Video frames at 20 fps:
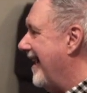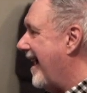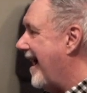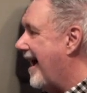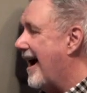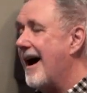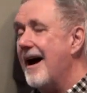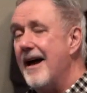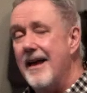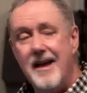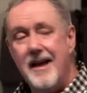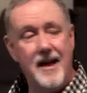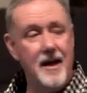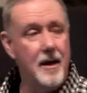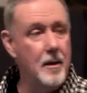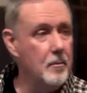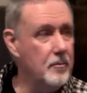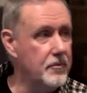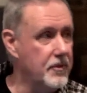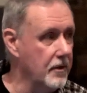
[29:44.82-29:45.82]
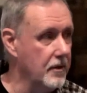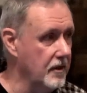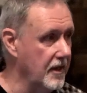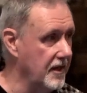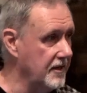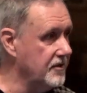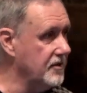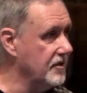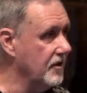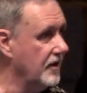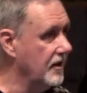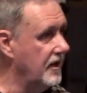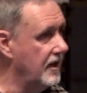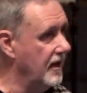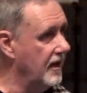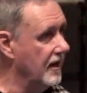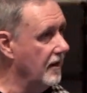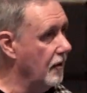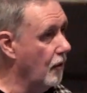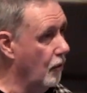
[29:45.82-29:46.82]
I am the lesser
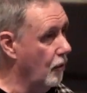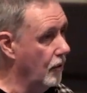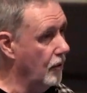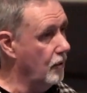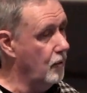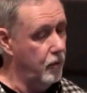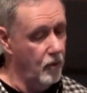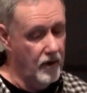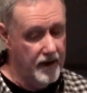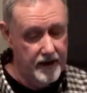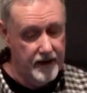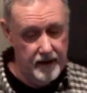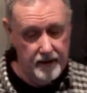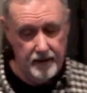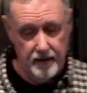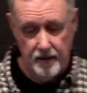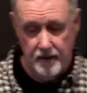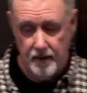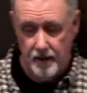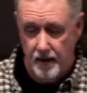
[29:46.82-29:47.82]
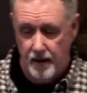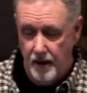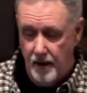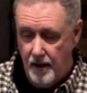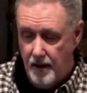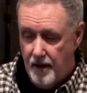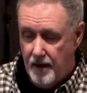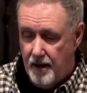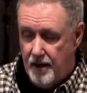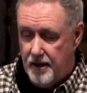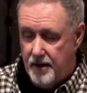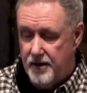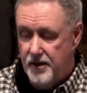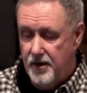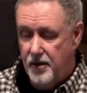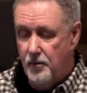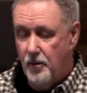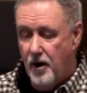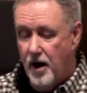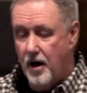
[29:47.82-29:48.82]
king or queen.
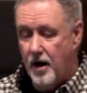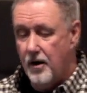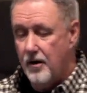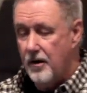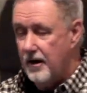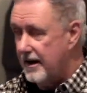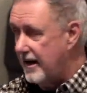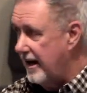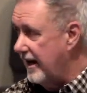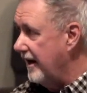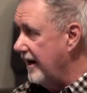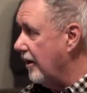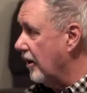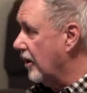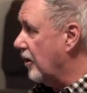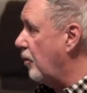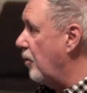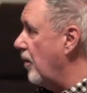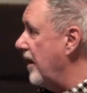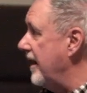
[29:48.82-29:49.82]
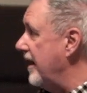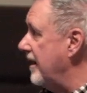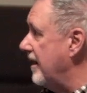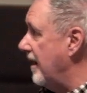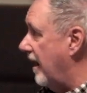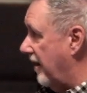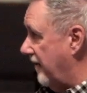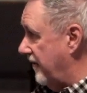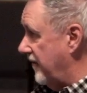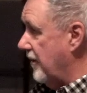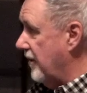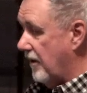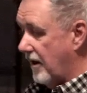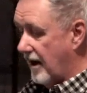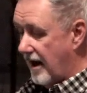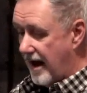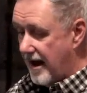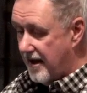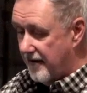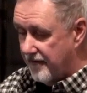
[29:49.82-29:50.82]
You are king or queen of your
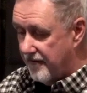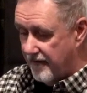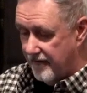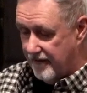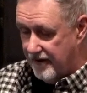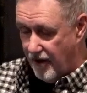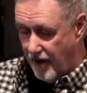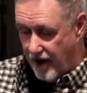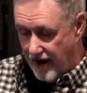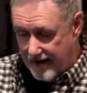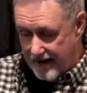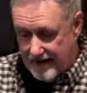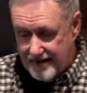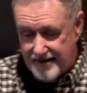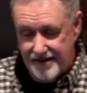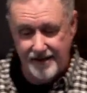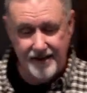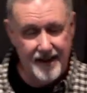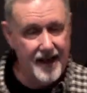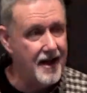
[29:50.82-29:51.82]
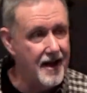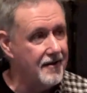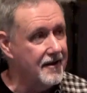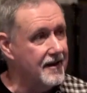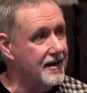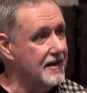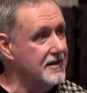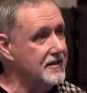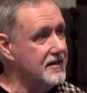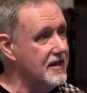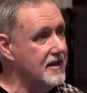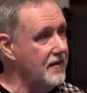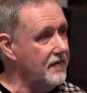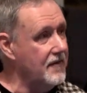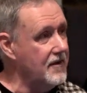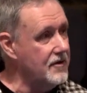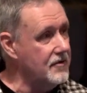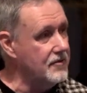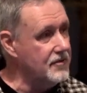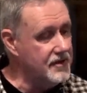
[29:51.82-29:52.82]
life. God has allowed it. He's
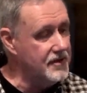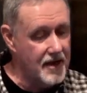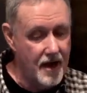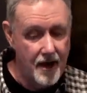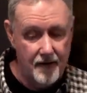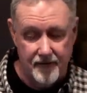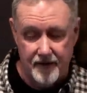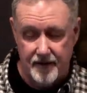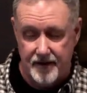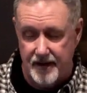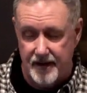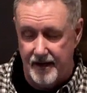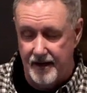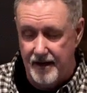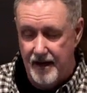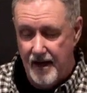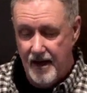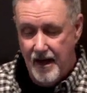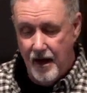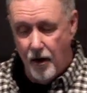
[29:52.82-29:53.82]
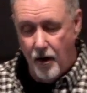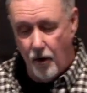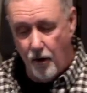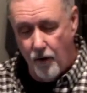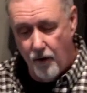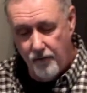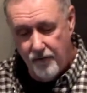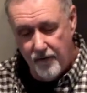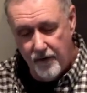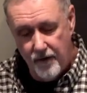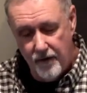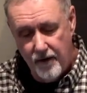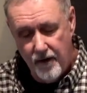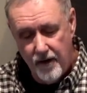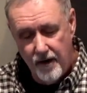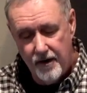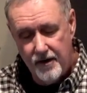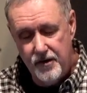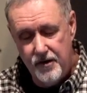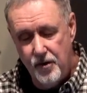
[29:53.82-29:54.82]
given you sovereignty
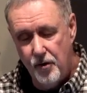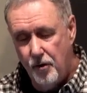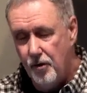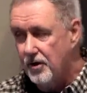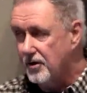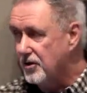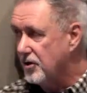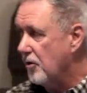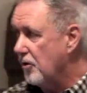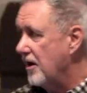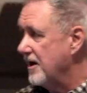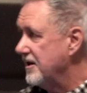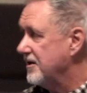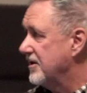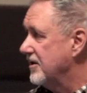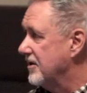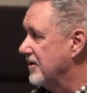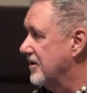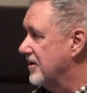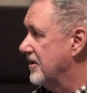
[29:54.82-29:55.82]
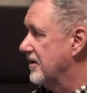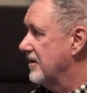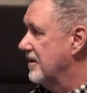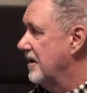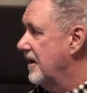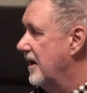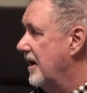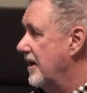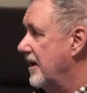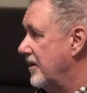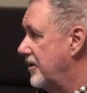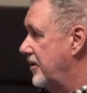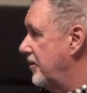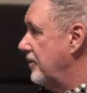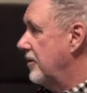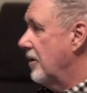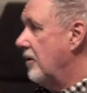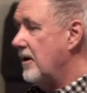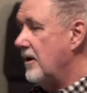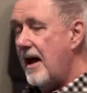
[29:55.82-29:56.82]
over your choices.
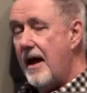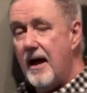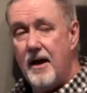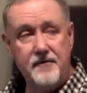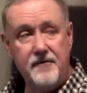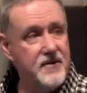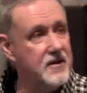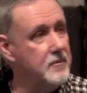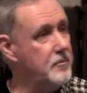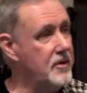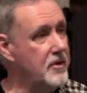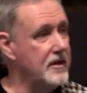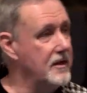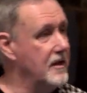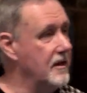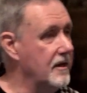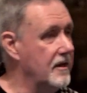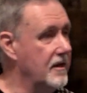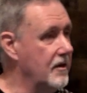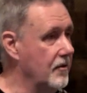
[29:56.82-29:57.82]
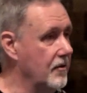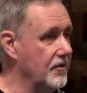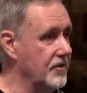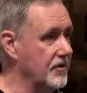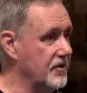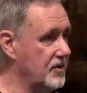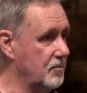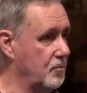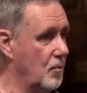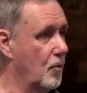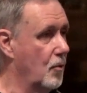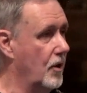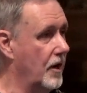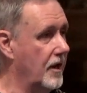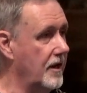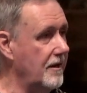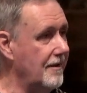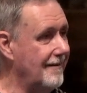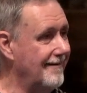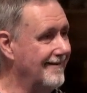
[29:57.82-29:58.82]
You don't have to be in here this
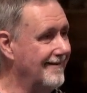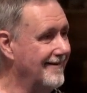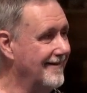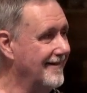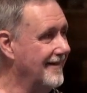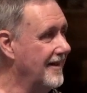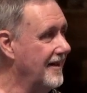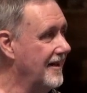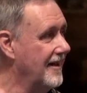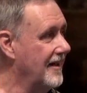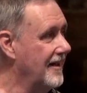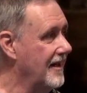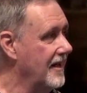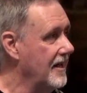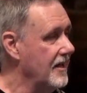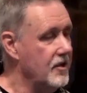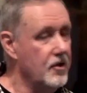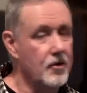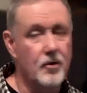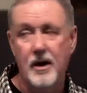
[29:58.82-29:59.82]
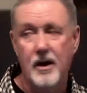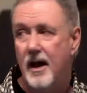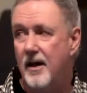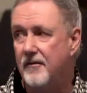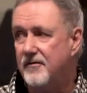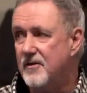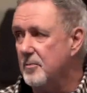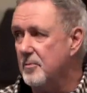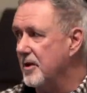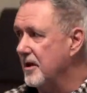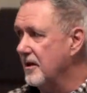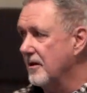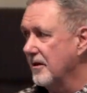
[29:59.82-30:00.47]
morning. You don't have to be